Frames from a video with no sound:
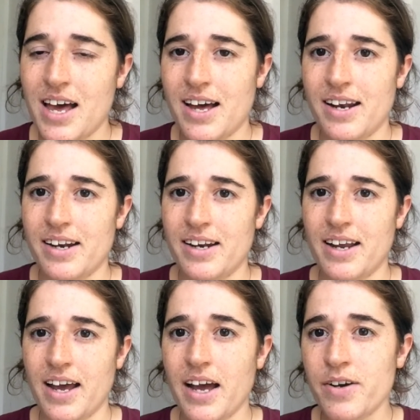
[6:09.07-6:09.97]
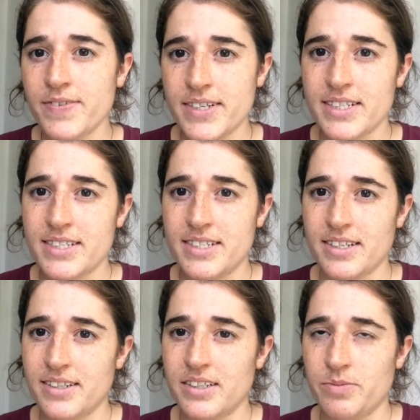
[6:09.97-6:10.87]
and I have just
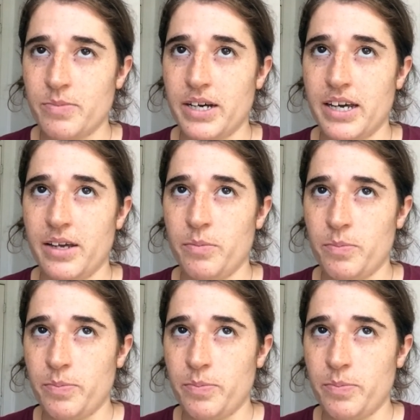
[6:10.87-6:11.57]
started my